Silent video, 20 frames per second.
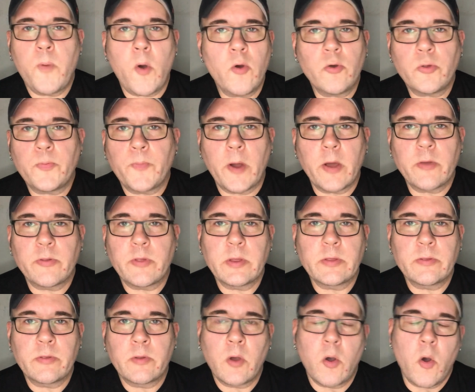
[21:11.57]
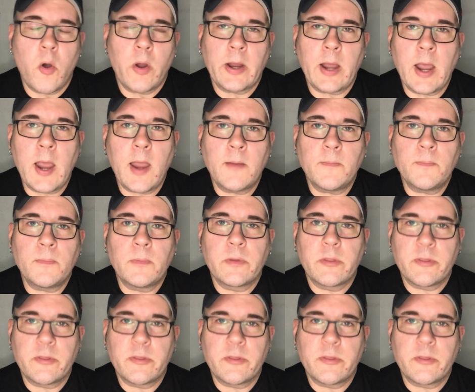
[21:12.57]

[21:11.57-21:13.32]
post-processing going on,